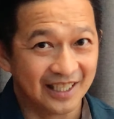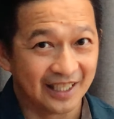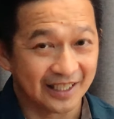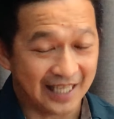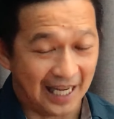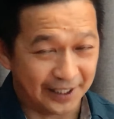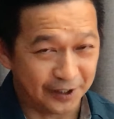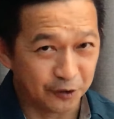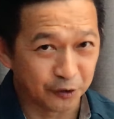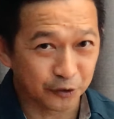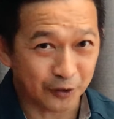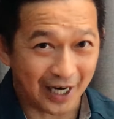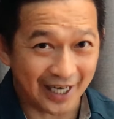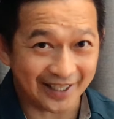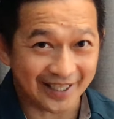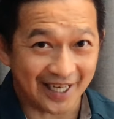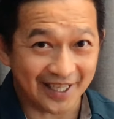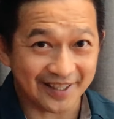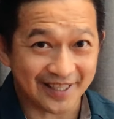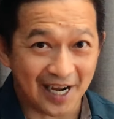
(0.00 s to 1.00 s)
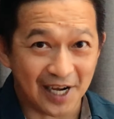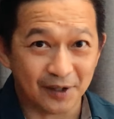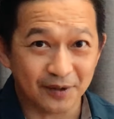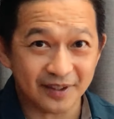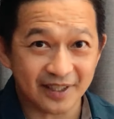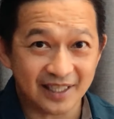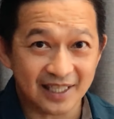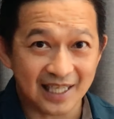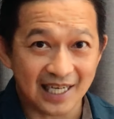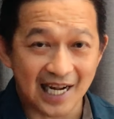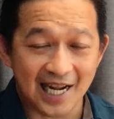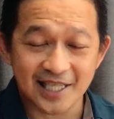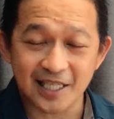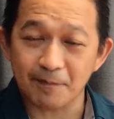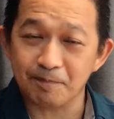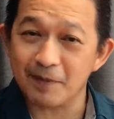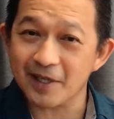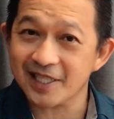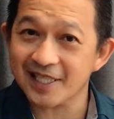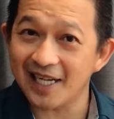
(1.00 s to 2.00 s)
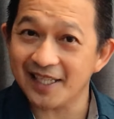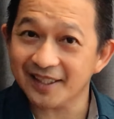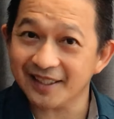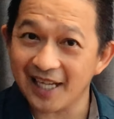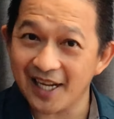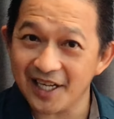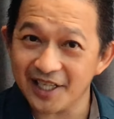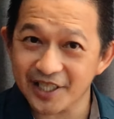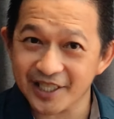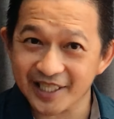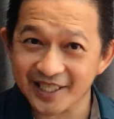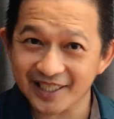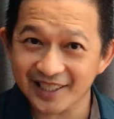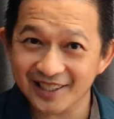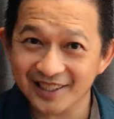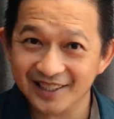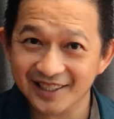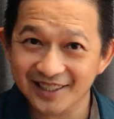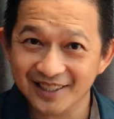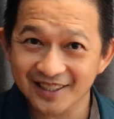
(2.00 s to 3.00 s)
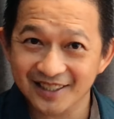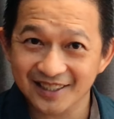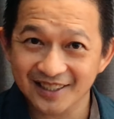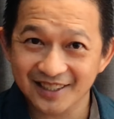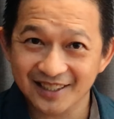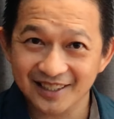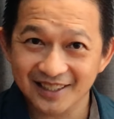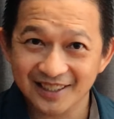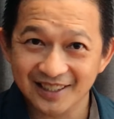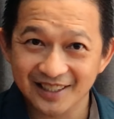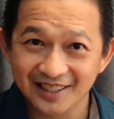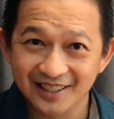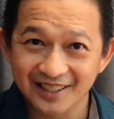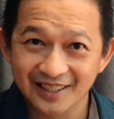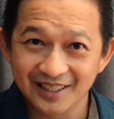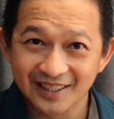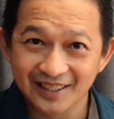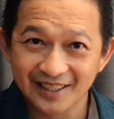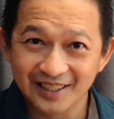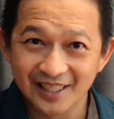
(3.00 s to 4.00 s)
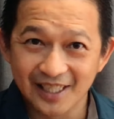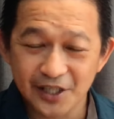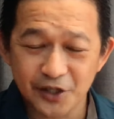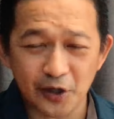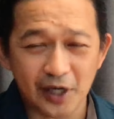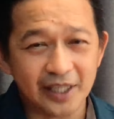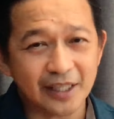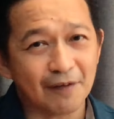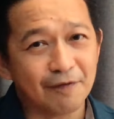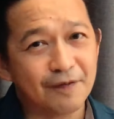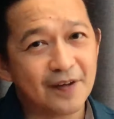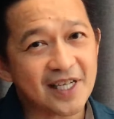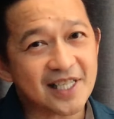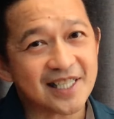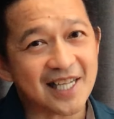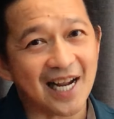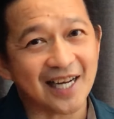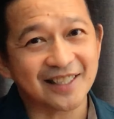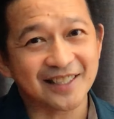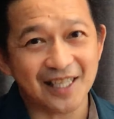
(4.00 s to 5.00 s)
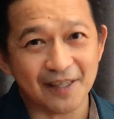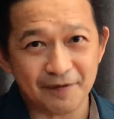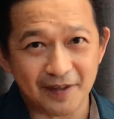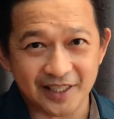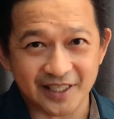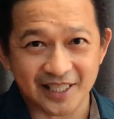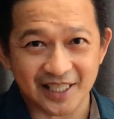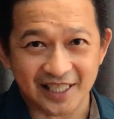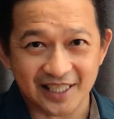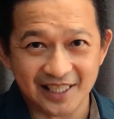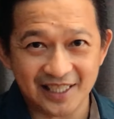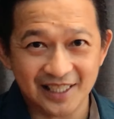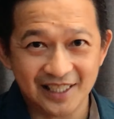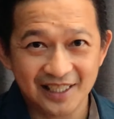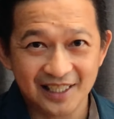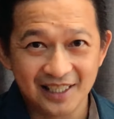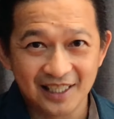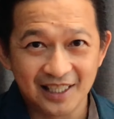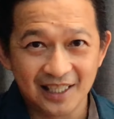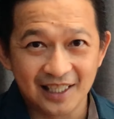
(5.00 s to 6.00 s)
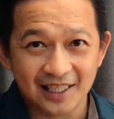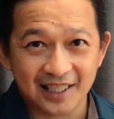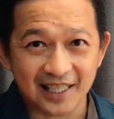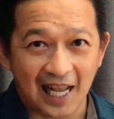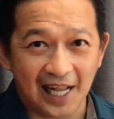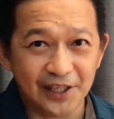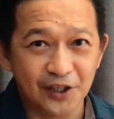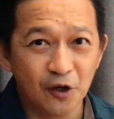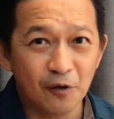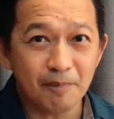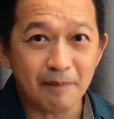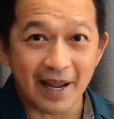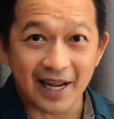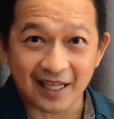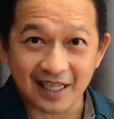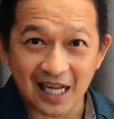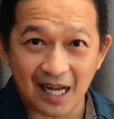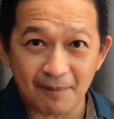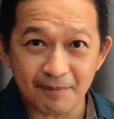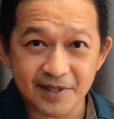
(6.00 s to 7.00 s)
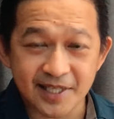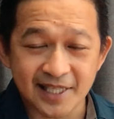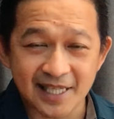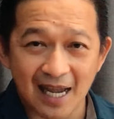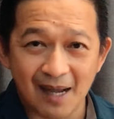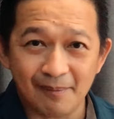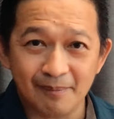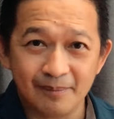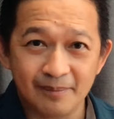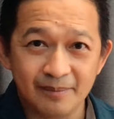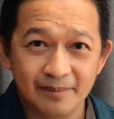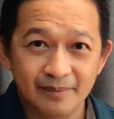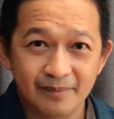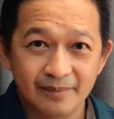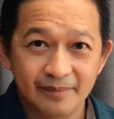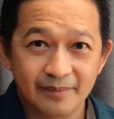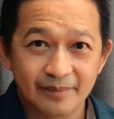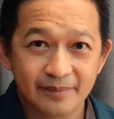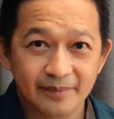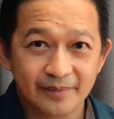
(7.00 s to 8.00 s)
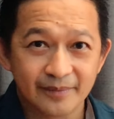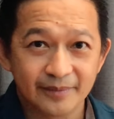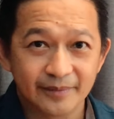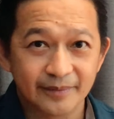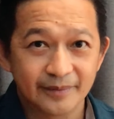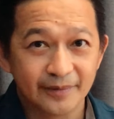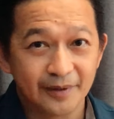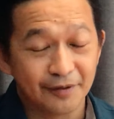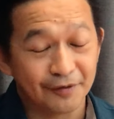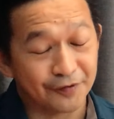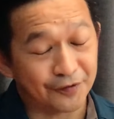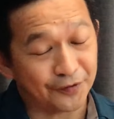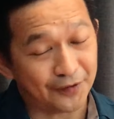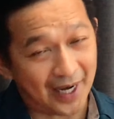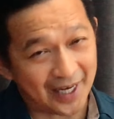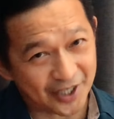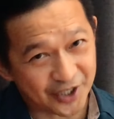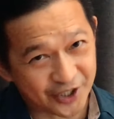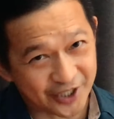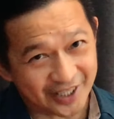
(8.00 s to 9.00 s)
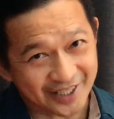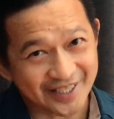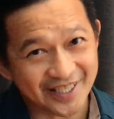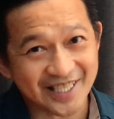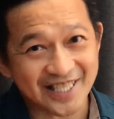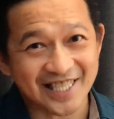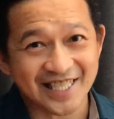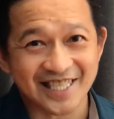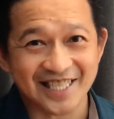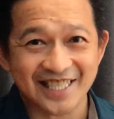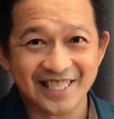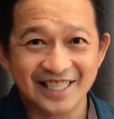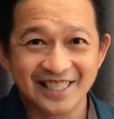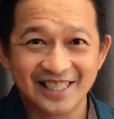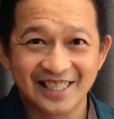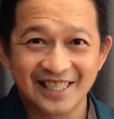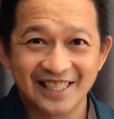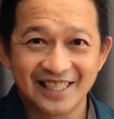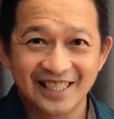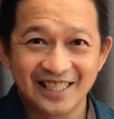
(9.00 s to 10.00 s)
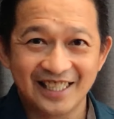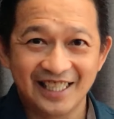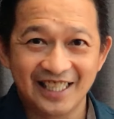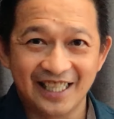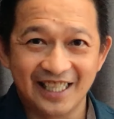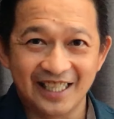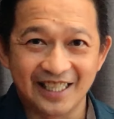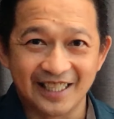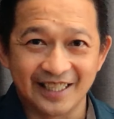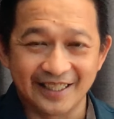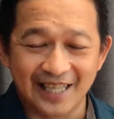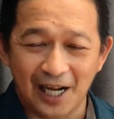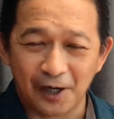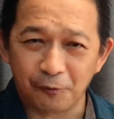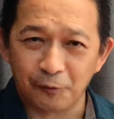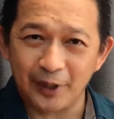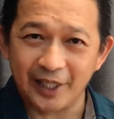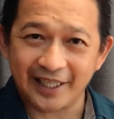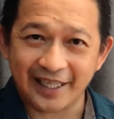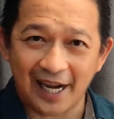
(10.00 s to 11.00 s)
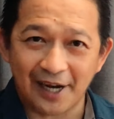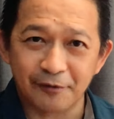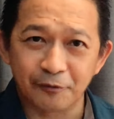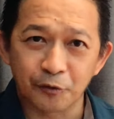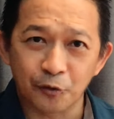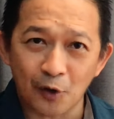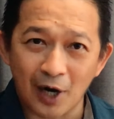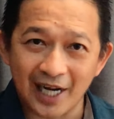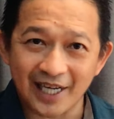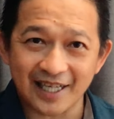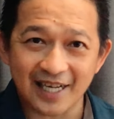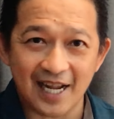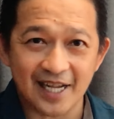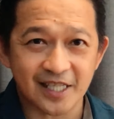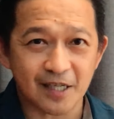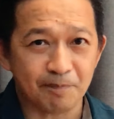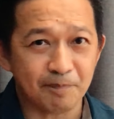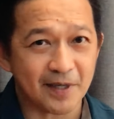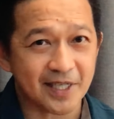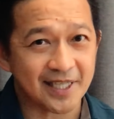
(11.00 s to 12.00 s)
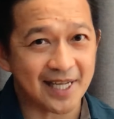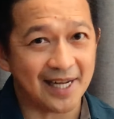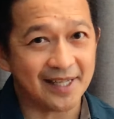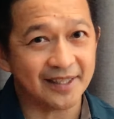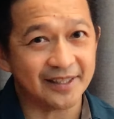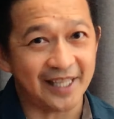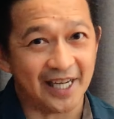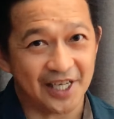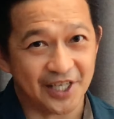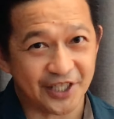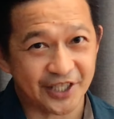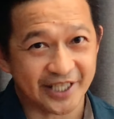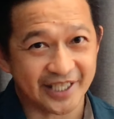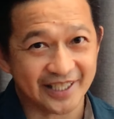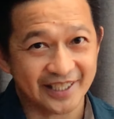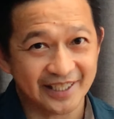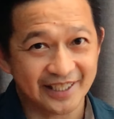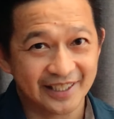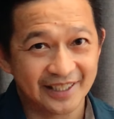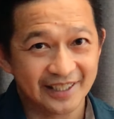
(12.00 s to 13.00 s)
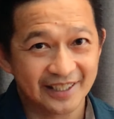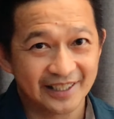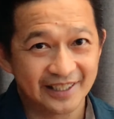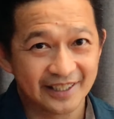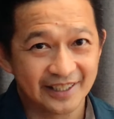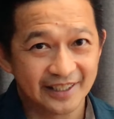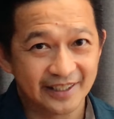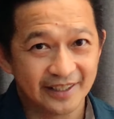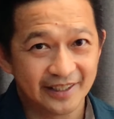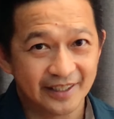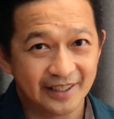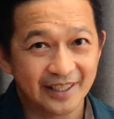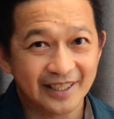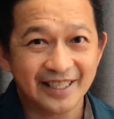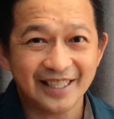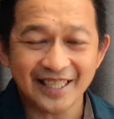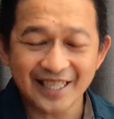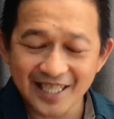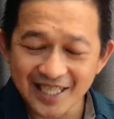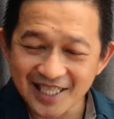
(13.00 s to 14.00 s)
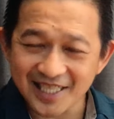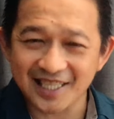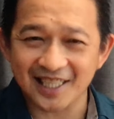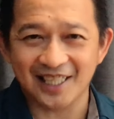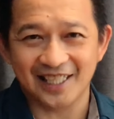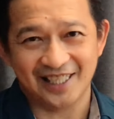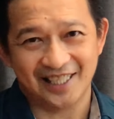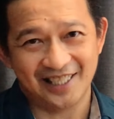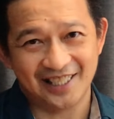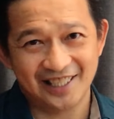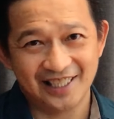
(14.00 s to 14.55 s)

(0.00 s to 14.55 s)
can you write that down as a percentage? So in the first activity, can you make up some fractions that we can write as a percentage easily